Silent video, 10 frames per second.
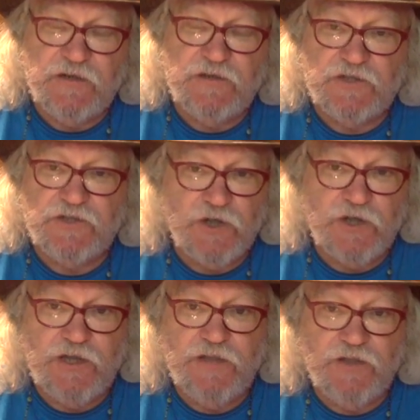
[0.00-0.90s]
It's a
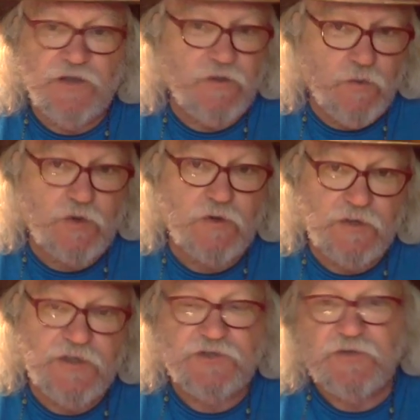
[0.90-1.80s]
dog eat dog
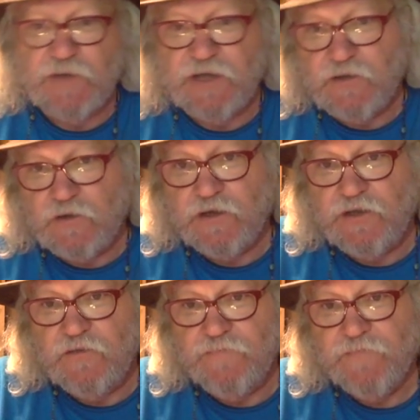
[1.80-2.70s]
world, as you might
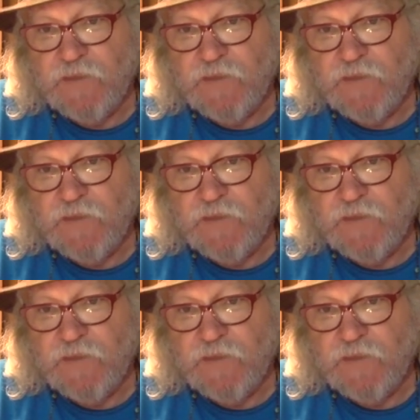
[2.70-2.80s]
argue,